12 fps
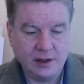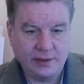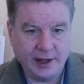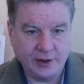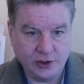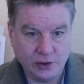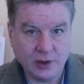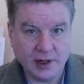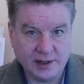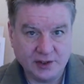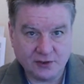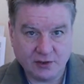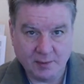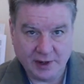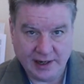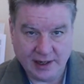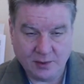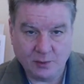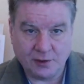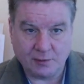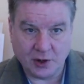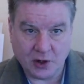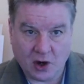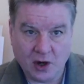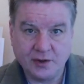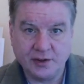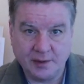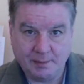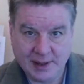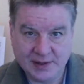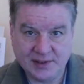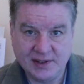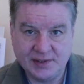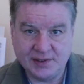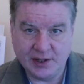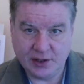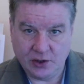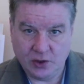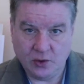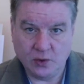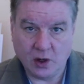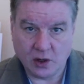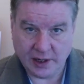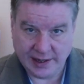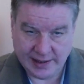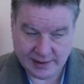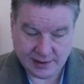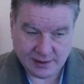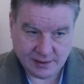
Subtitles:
then you can discriminate with regard to the business that you are in.